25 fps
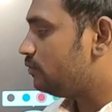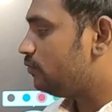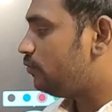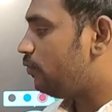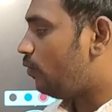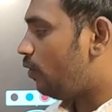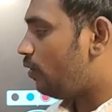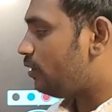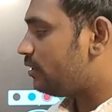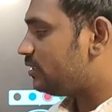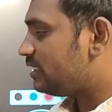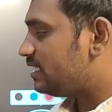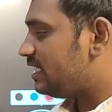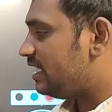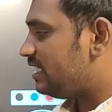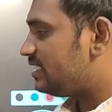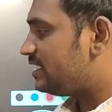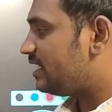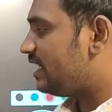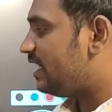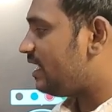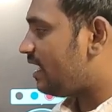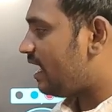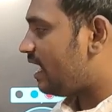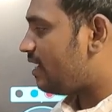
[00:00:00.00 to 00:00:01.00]
4,
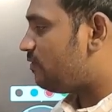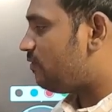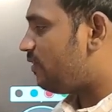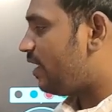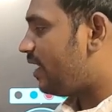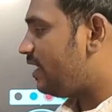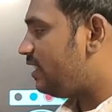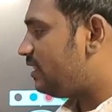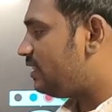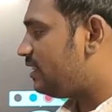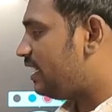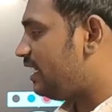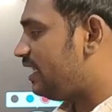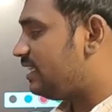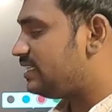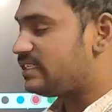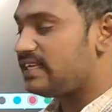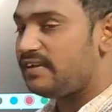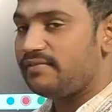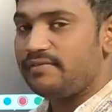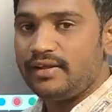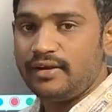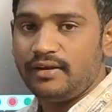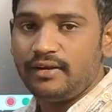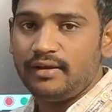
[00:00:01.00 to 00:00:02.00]
6, 8 and y 3,
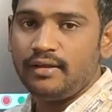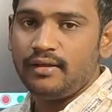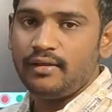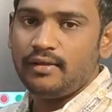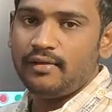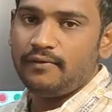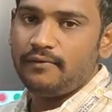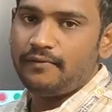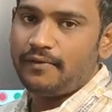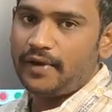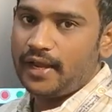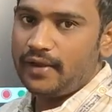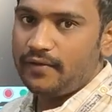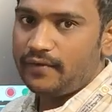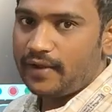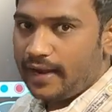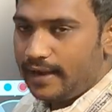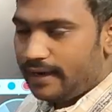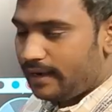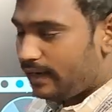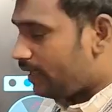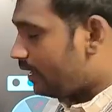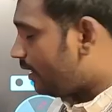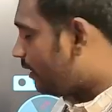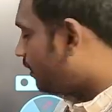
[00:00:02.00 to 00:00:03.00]
7, 5 and